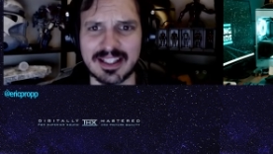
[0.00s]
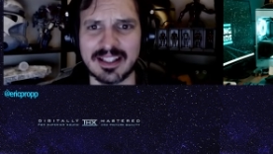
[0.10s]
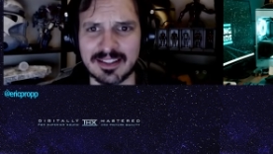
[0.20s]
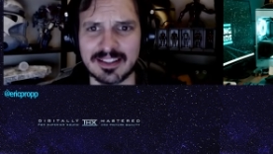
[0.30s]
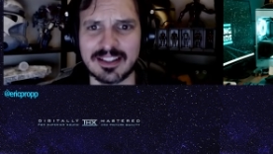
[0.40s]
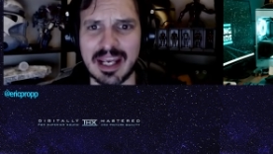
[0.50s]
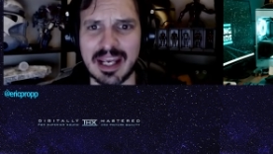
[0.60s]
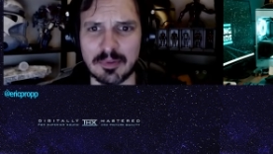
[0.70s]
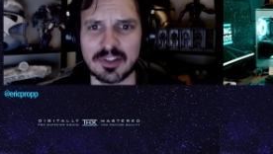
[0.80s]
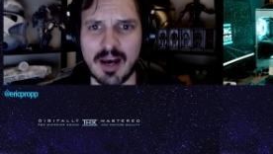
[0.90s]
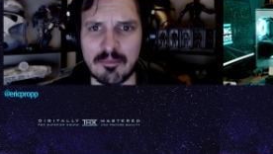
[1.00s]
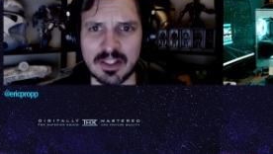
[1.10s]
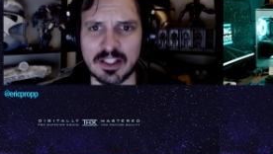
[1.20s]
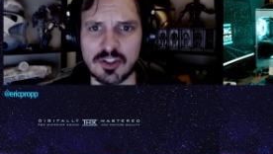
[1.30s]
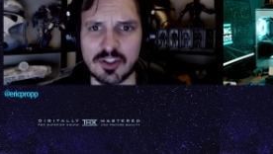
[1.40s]
getting the tabletop
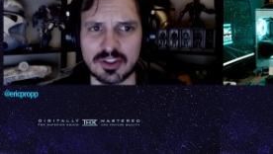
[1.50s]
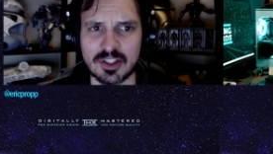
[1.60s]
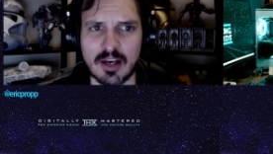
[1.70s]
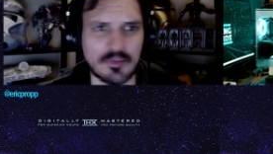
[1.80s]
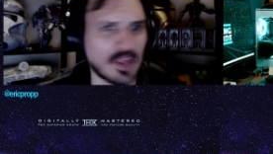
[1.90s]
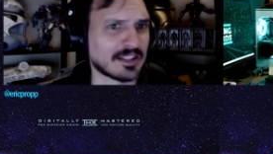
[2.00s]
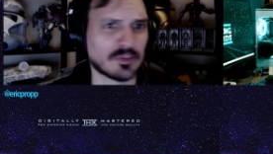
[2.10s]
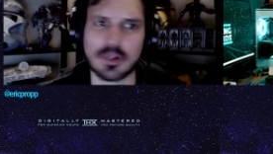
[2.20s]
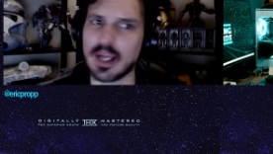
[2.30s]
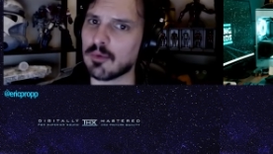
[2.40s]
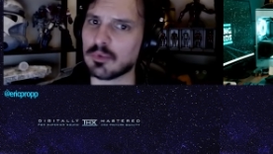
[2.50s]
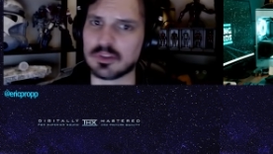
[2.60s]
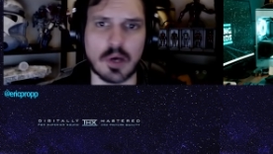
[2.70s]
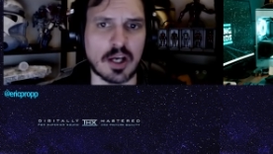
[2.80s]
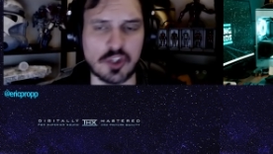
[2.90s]
miniature stuff. Yeah. That's what I yeah. was
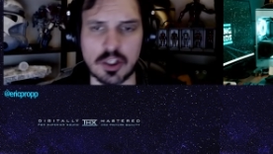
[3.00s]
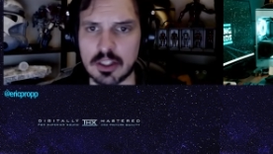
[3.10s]
watching